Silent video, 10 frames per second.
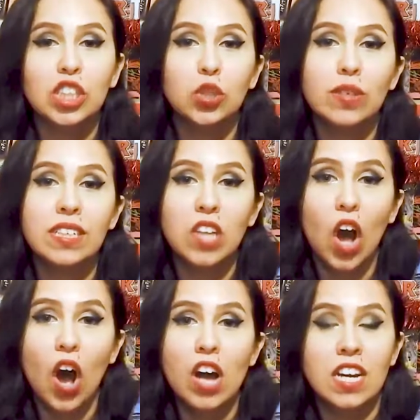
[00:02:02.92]
who is
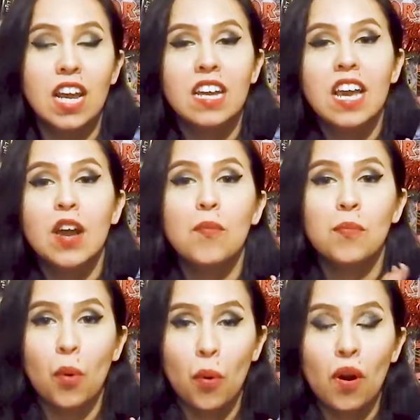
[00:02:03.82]
on
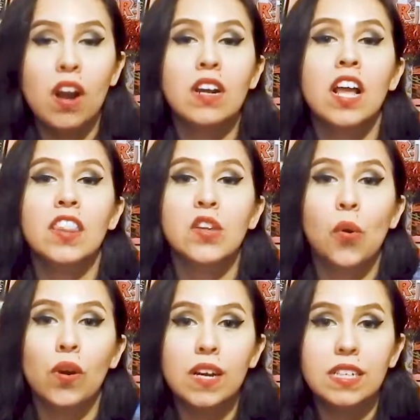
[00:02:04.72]
board the
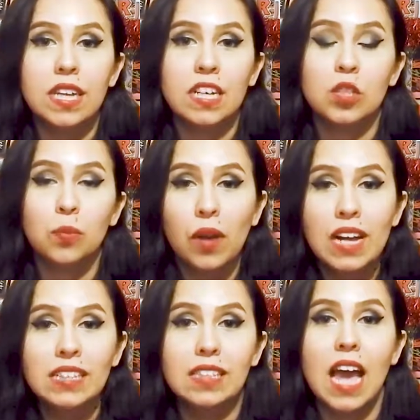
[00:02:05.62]
Orient Express,